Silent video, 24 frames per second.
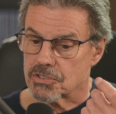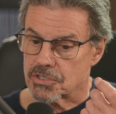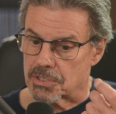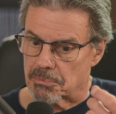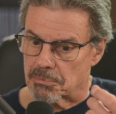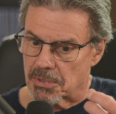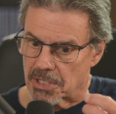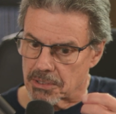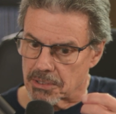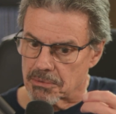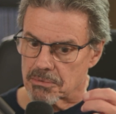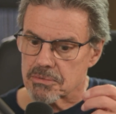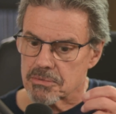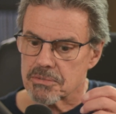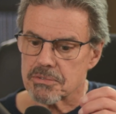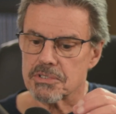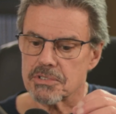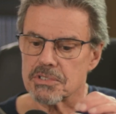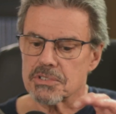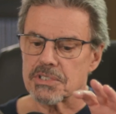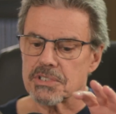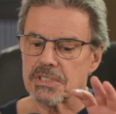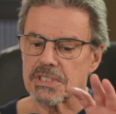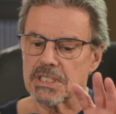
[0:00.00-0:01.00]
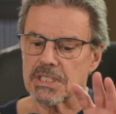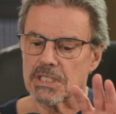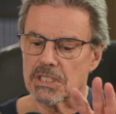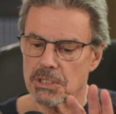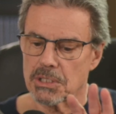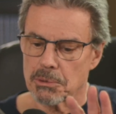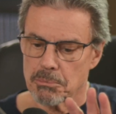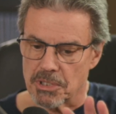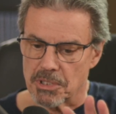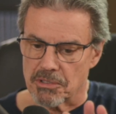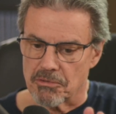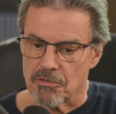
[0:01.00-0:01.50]
it seemed like it was just to get a
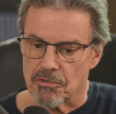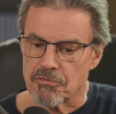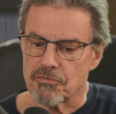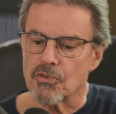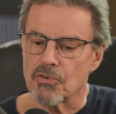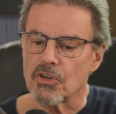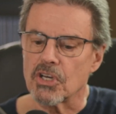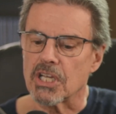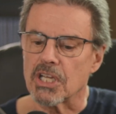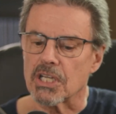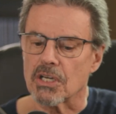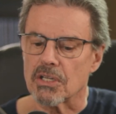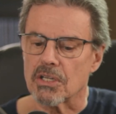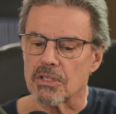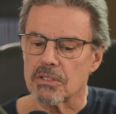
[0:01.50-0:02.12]
little bit of a footing